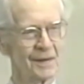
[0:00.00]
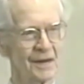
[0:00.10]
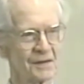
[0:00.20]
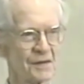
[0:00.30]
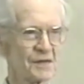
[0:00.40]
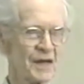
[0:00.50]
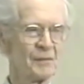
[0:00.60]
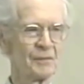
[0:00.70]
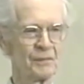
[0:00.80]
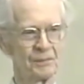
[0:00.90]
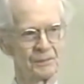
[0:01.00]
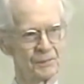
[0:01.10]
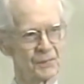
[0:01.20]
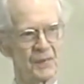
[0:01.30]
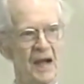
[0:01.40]
It's the same
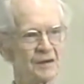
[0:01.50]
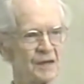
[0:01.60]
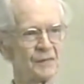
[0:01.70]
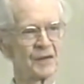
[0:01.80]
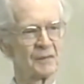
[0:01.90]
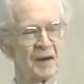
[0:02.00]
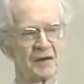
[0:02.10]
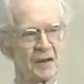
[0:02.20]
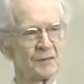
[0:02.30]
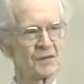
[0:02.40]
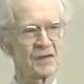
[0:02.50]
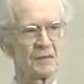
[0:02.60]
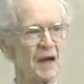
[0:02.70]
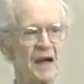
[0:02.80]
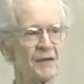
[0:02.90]
activity in my nervous system.
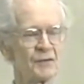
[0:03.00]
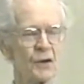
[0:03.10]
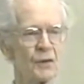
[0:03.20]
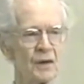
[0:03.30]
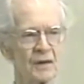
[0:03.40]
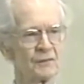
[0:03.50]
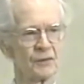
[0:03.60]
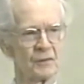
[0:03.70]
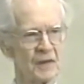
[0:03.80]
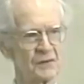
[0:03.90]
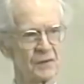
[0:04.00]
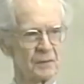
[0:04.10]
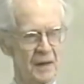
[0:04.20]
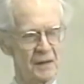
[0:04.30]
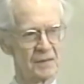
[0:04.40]
I have no information
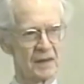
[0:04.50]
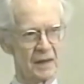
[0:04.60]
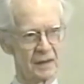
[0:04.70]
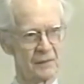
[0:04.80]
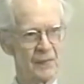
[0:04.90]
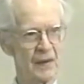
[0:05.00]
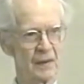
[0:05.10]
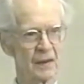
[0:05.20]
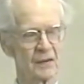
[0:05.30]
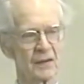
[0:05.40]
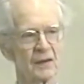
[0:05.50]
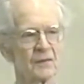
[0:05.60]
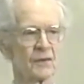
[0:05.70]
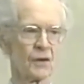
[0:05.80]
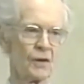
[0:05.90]
about that. And it
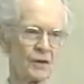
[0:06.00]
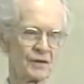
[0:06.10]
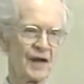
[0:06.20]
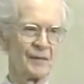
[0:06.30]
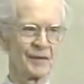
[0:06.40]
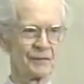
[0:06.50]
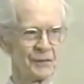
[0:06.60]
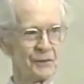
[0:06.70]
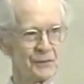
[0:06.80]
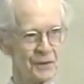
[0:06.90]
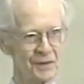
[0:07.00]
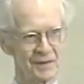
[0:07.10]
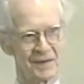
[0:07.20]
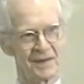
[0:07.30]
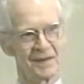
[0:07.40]
was a long time in the future,
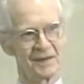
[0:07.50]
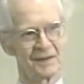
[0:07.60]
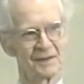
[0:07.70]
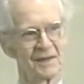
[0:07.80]
uh,